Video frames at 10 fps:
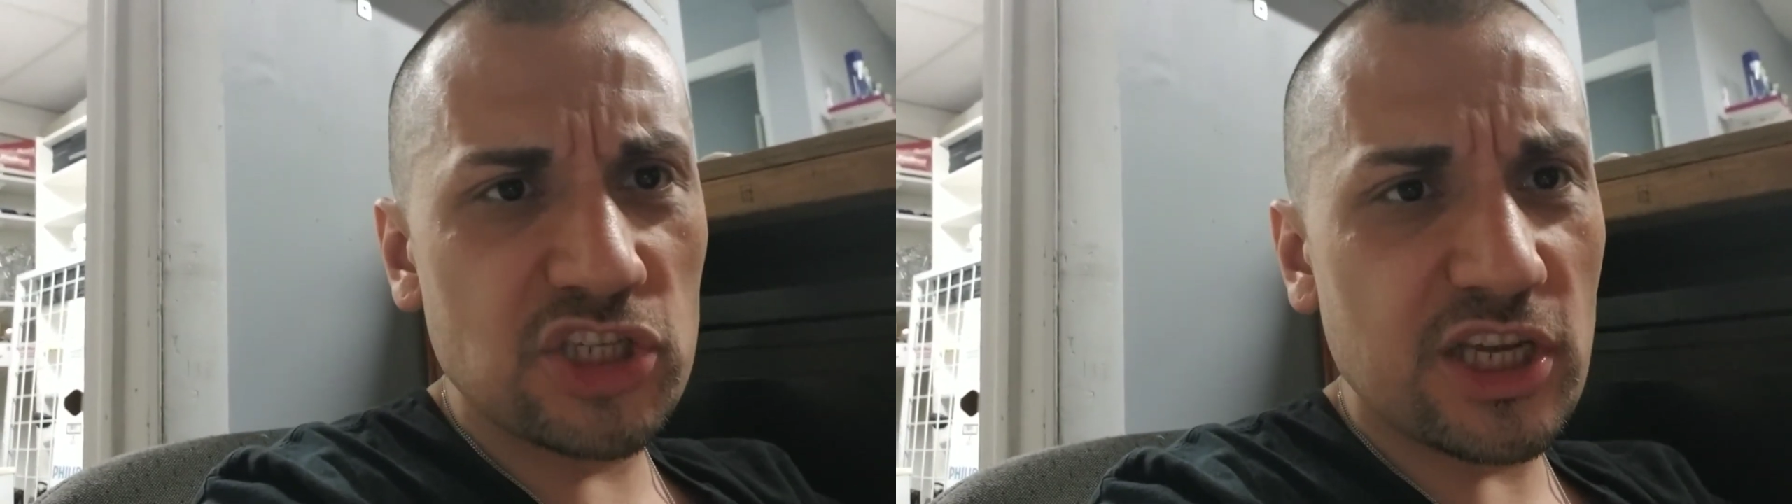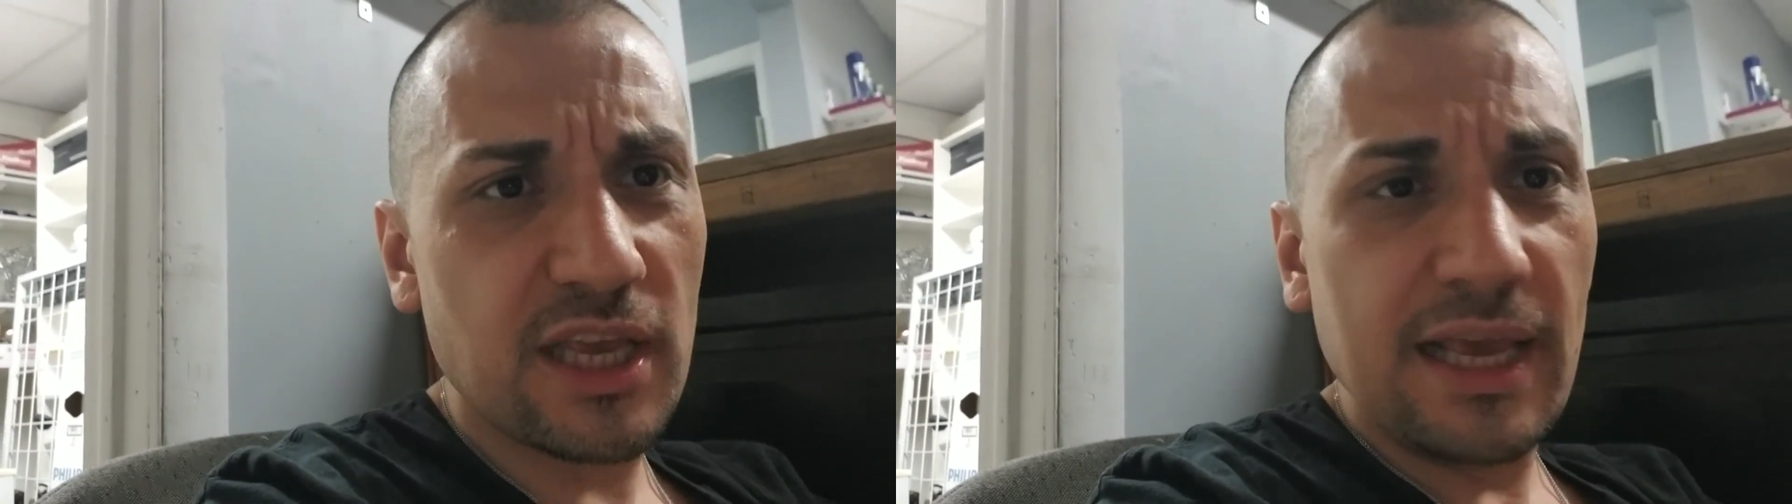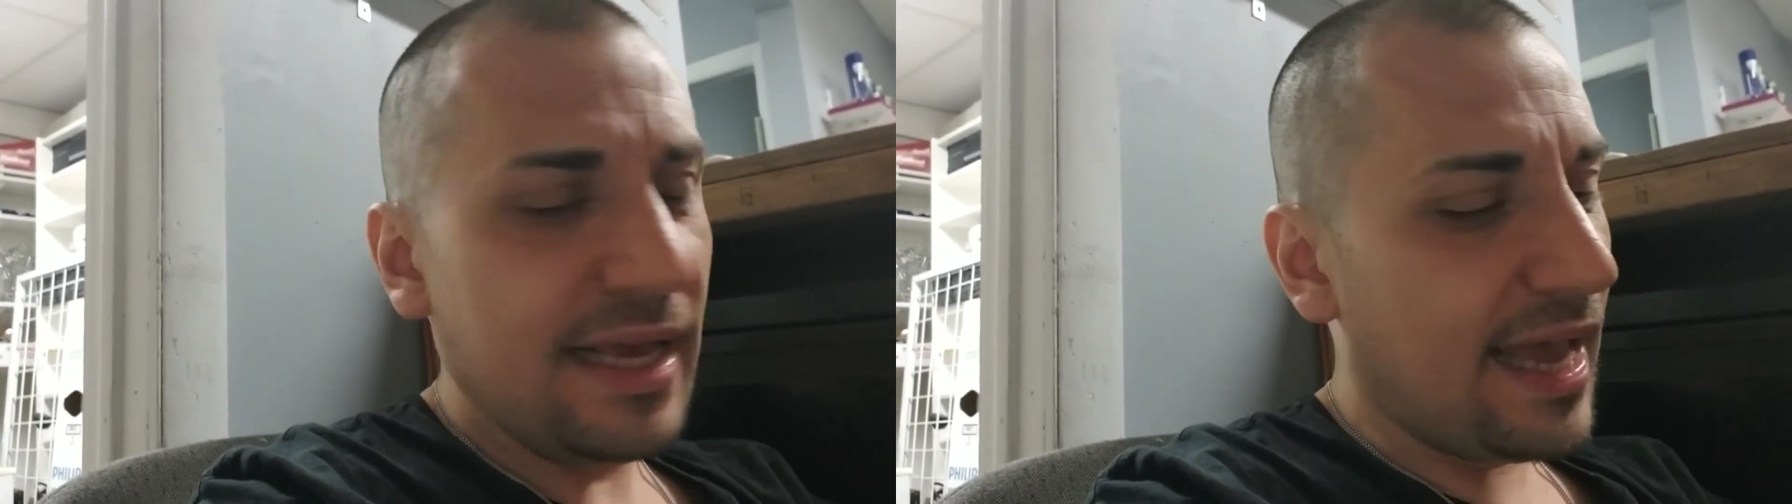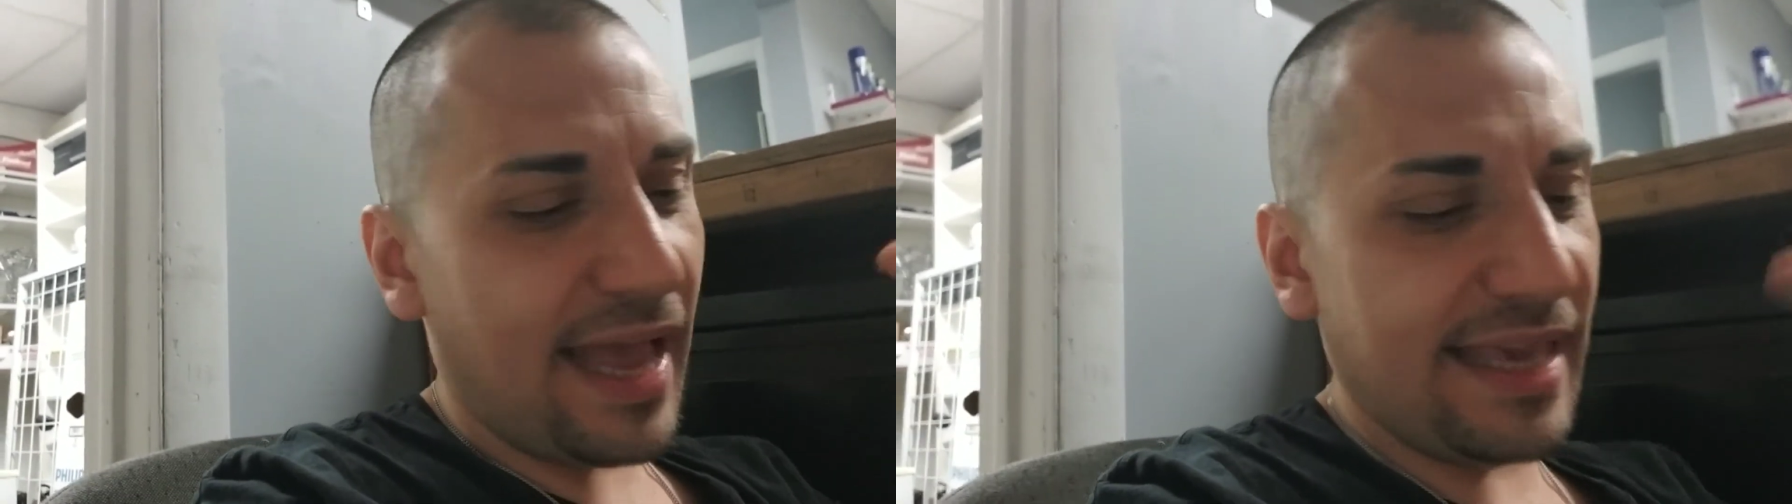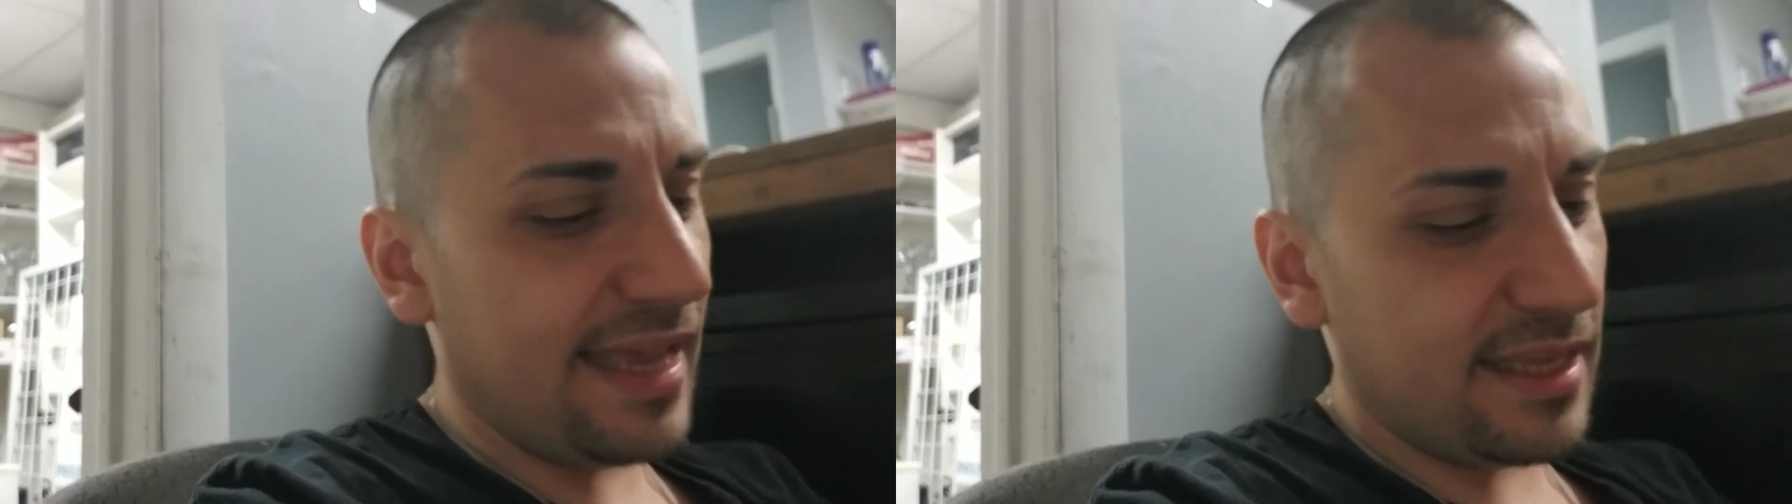and
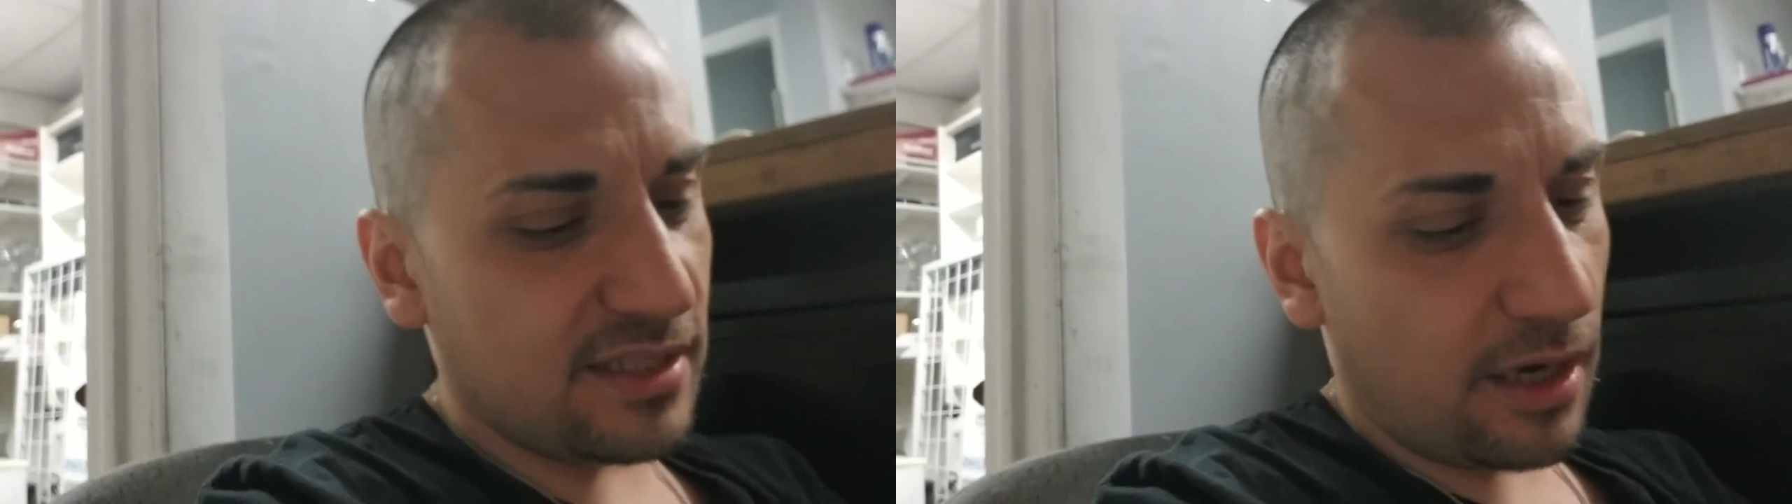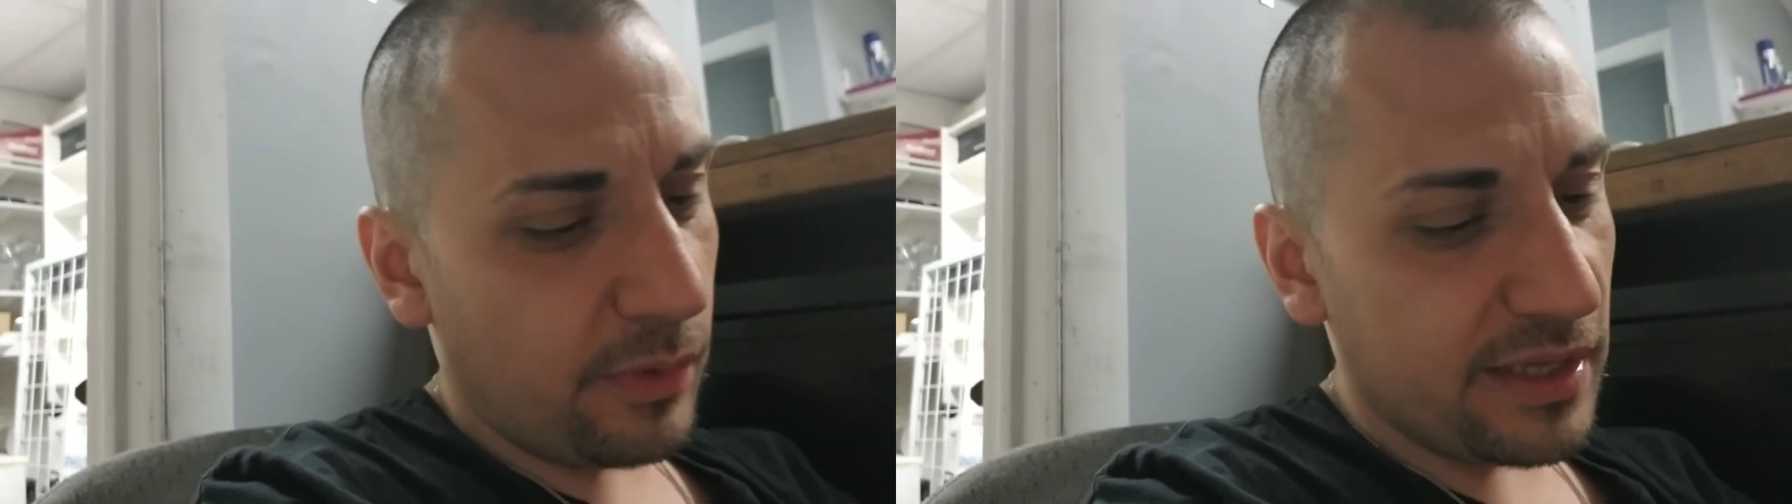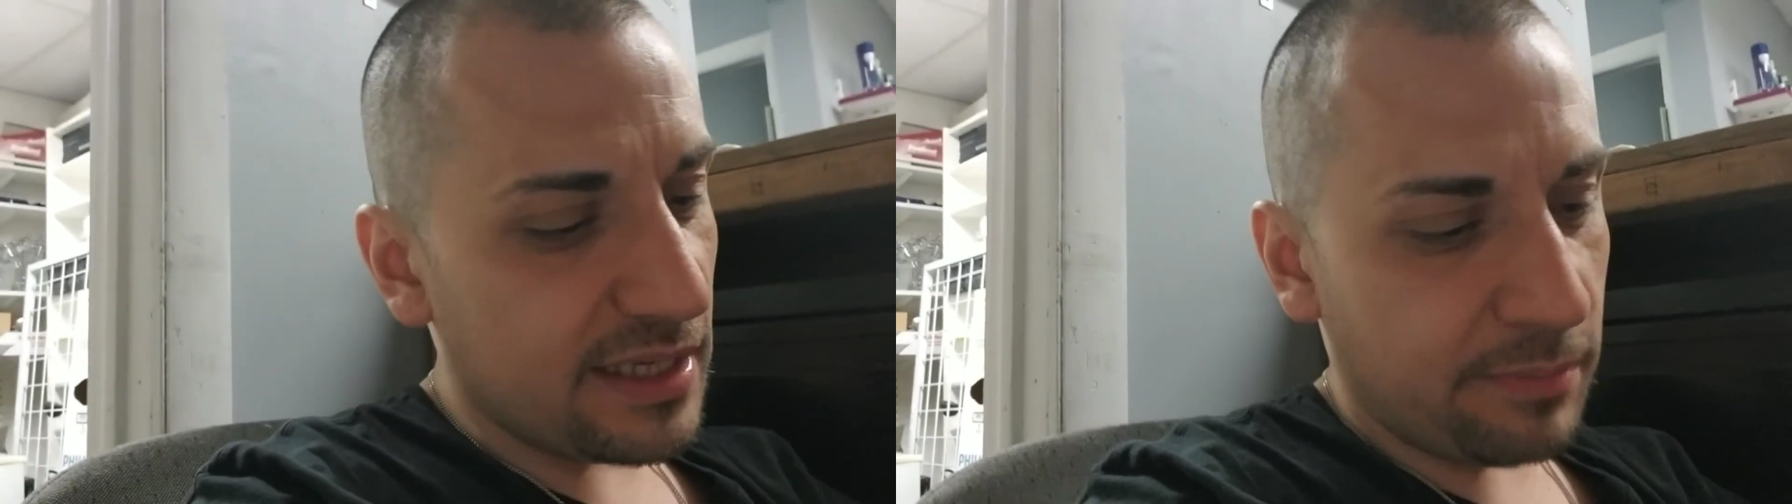I can't get started with this.